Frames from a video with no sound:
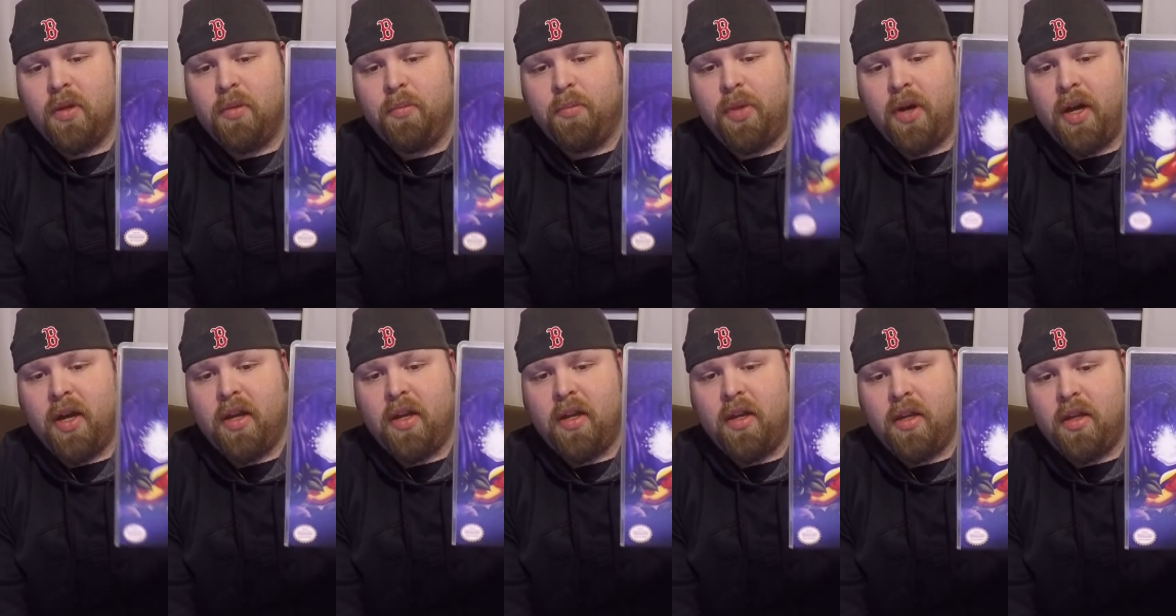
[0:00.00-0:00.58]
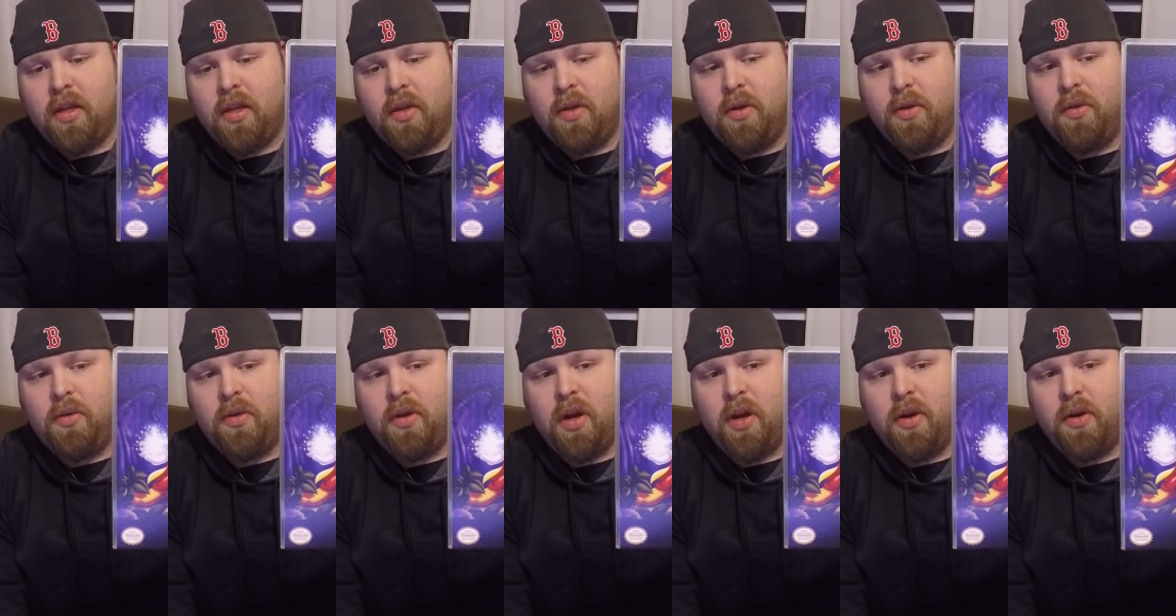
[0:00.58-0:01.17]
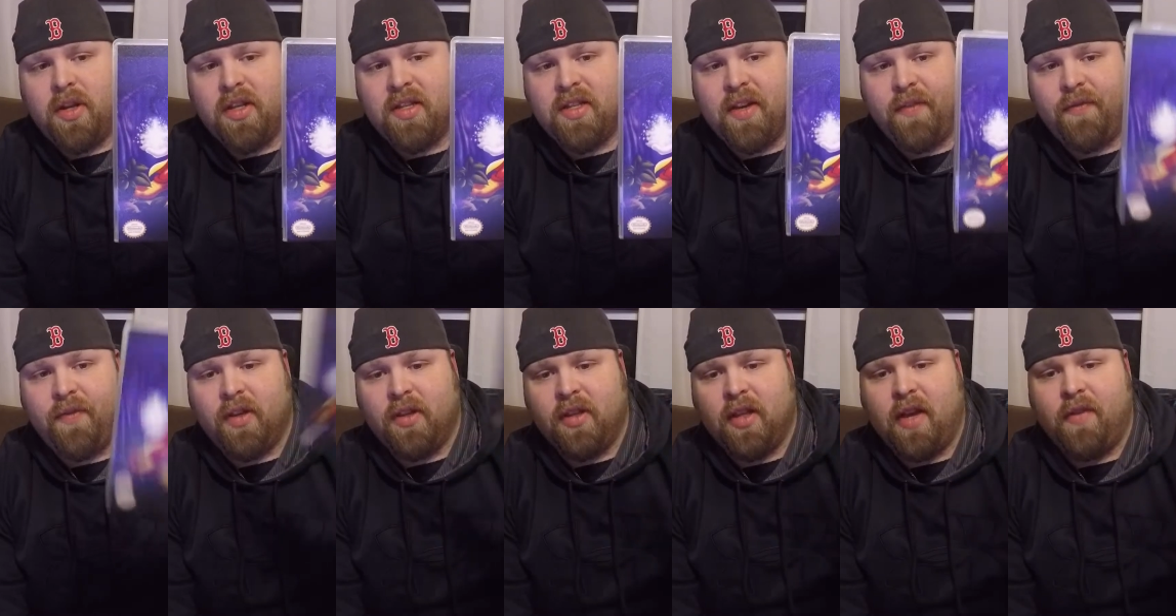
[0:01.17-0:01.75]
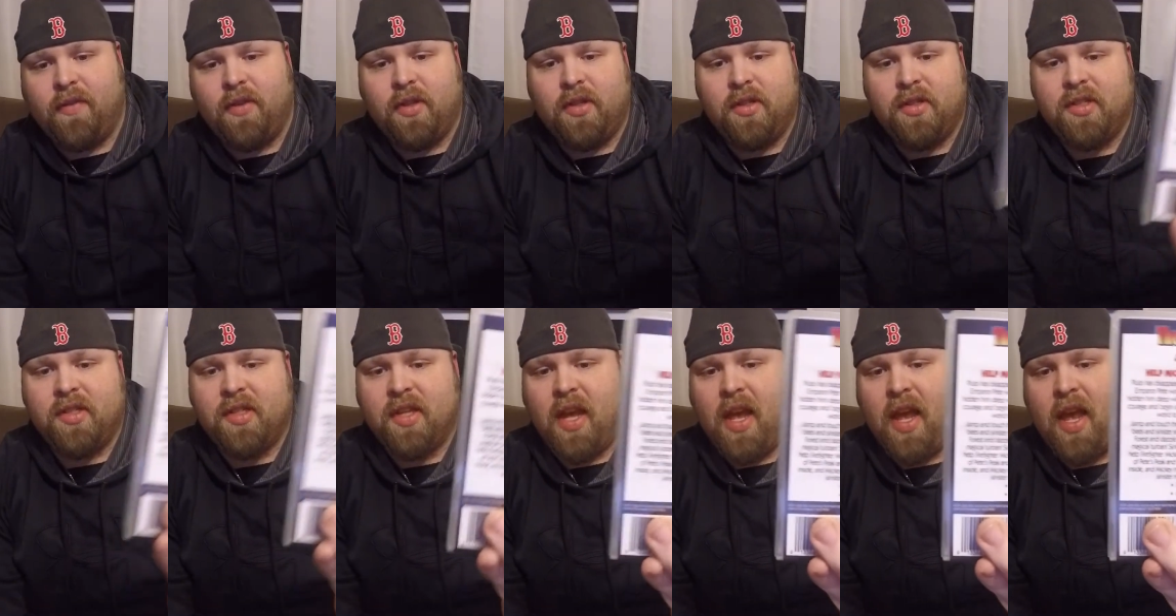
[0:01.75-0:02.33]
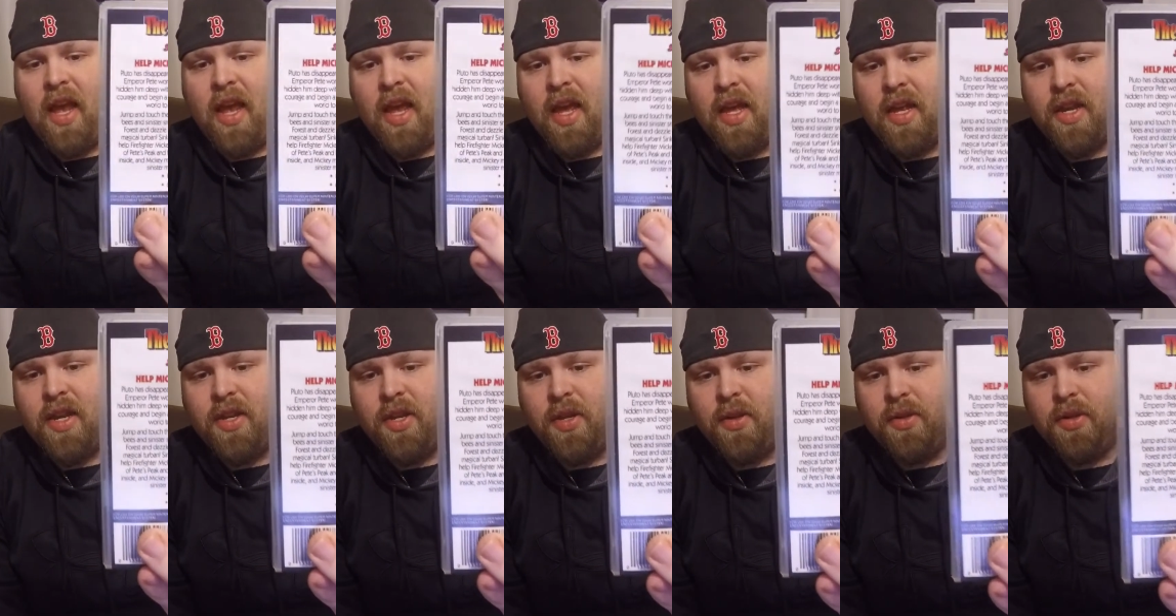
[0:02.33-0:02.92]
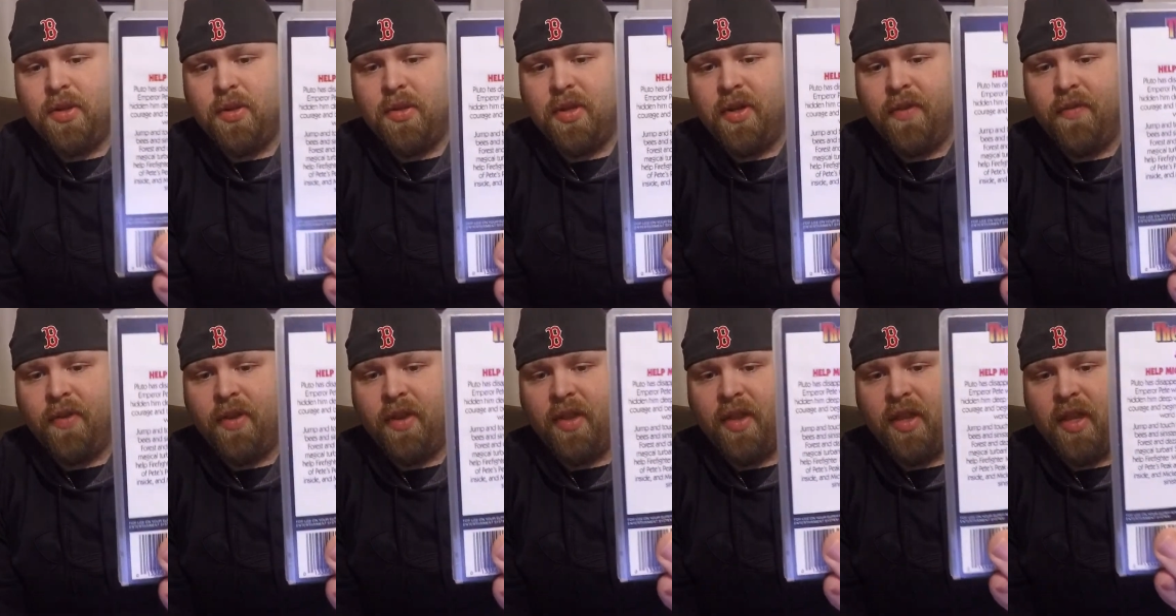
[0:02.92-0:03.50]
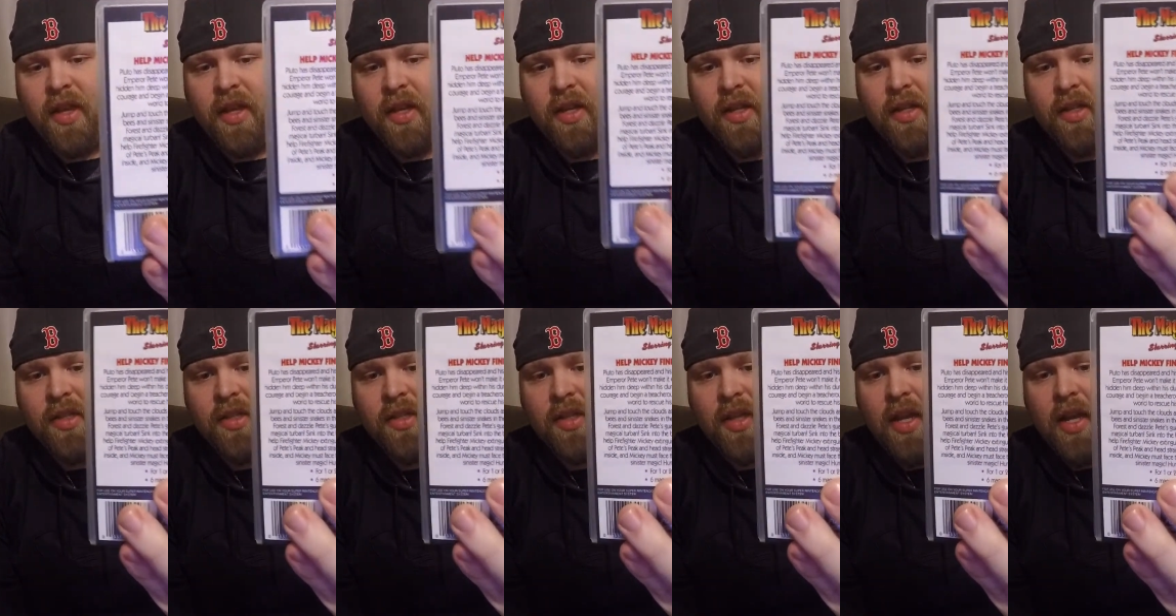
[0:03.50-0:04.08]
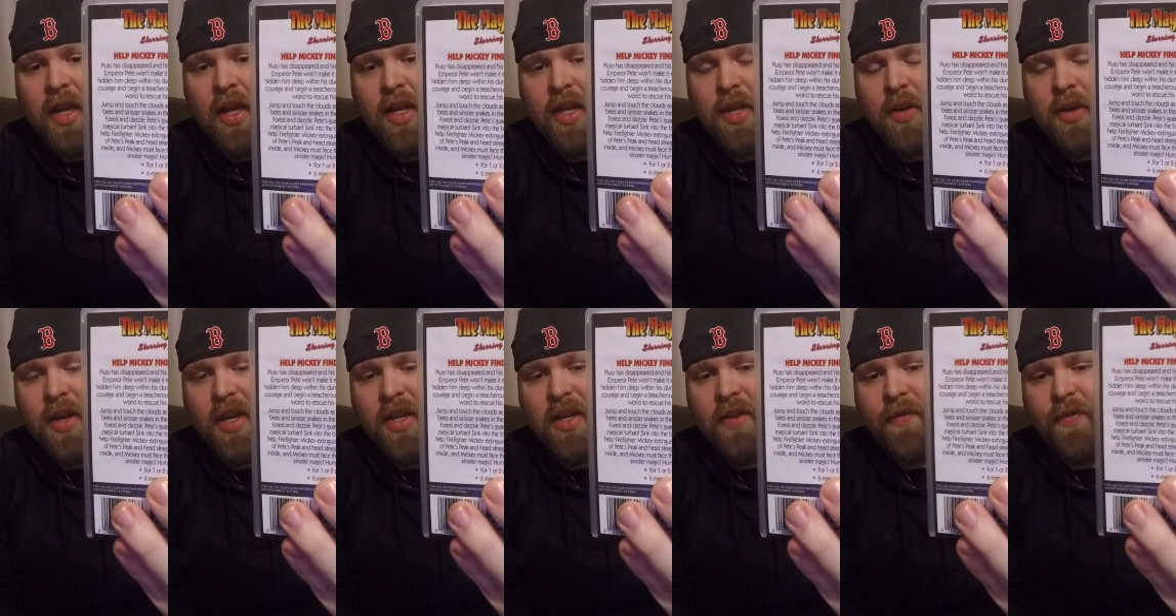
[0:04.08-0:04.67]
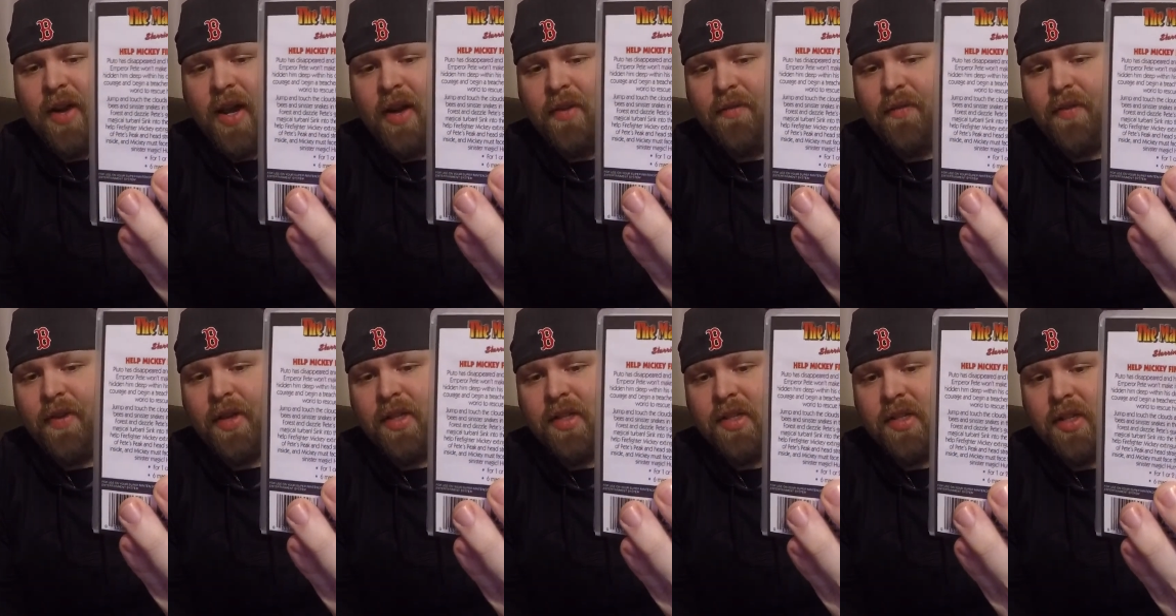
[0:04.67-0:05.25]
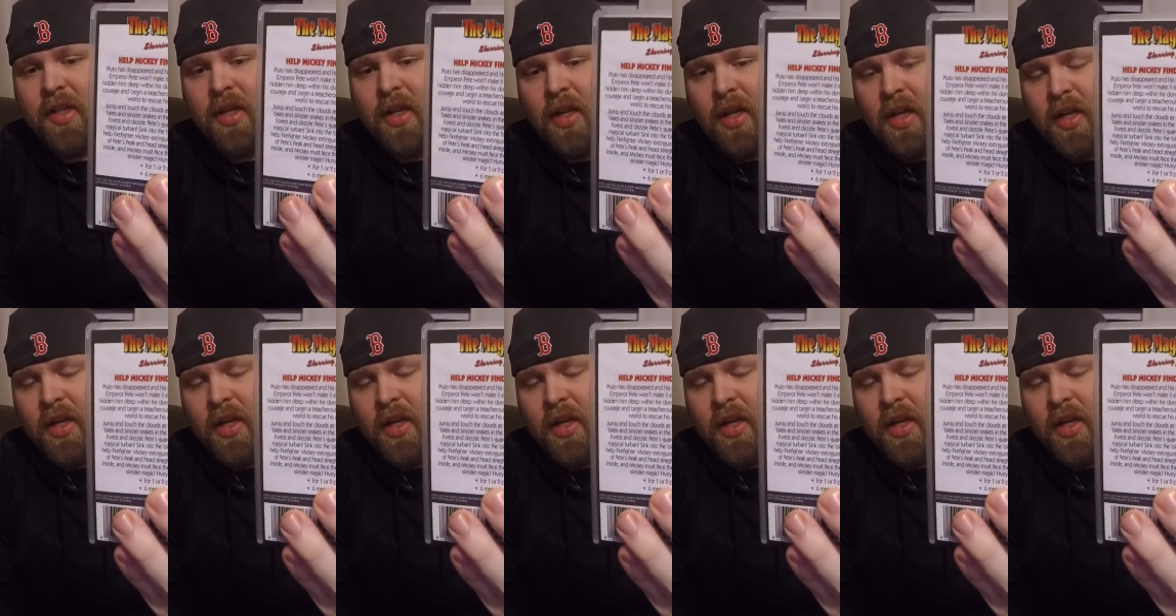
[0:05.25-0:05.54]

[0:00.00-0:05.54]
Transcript: But you go to different levels and you do different things and you get different outfits